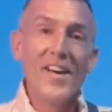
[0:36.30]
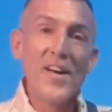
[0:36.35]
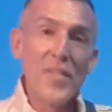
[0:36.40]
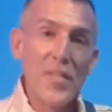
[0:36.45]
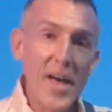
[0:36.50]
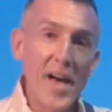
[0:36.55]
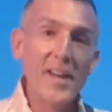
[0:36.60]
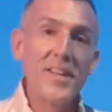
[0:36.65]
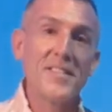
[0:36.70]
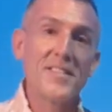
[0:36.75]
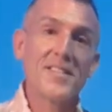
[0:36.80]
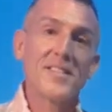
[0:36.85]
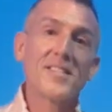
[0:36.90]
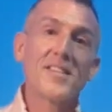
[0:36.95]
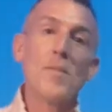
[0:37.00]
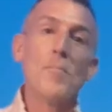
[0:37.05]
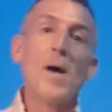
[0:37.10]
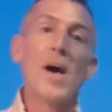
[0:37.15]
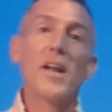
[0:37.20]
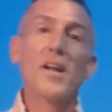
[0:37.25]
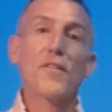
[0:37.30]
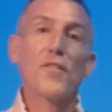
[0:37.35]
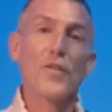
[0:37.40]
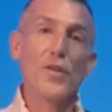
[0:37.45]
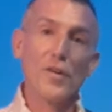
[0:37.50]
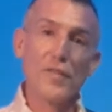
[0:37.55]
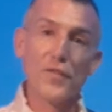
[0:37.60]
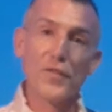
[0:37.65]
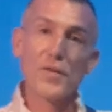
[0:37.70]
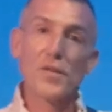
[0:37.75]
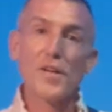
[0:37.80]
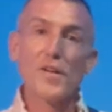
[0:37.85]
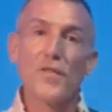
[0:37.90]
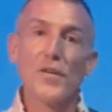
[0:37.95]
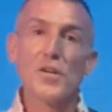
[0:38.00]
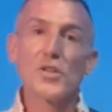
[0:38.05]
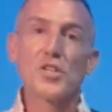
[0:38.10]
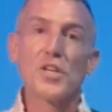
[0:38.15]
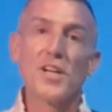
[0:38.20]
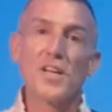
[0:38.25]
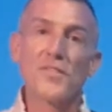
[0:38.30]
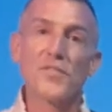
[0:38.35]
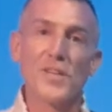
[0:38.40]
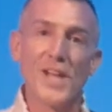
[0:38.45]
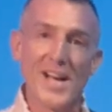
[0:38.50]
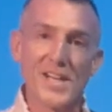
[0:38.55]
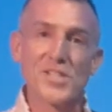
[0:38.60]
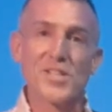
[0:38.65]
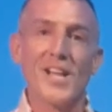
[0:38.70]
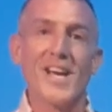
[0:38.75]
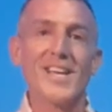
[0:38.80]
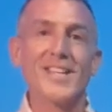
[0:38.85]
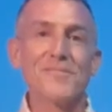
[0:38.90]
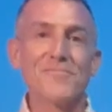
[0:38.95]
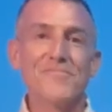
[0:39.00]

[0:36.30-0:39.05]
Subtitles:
that is a schematic for a fully functioning flashlight.